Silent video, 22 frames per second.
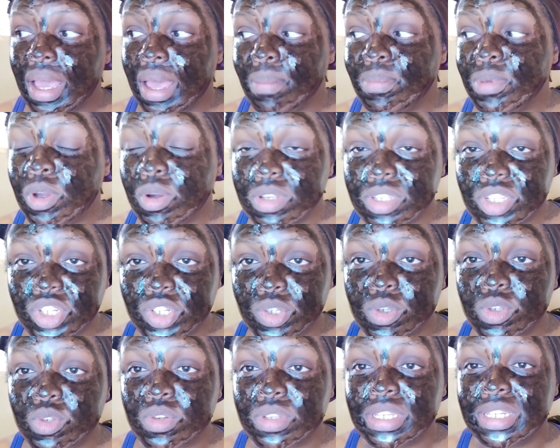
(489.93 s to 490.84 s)
Because she
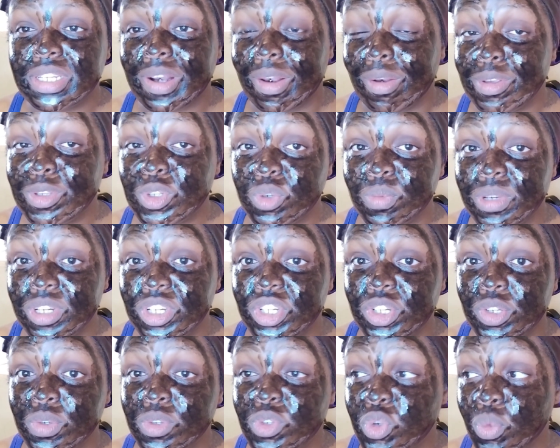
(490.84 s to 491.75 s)
used to sit close to me,
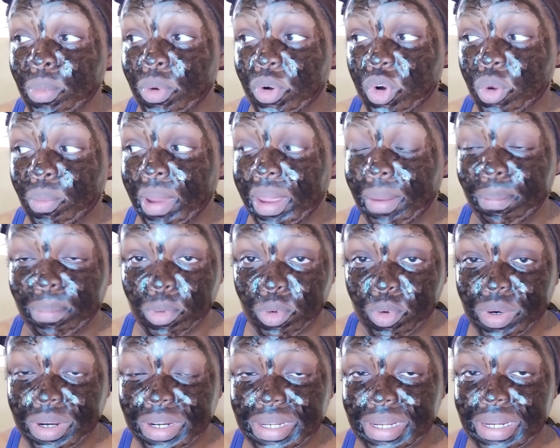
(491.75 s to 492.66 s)
she used to borrow my
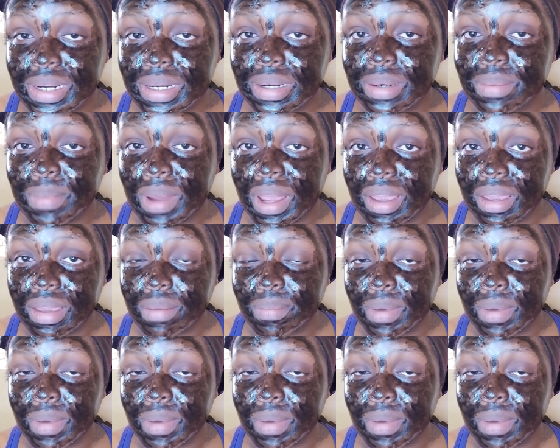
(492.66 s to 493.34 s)
book, my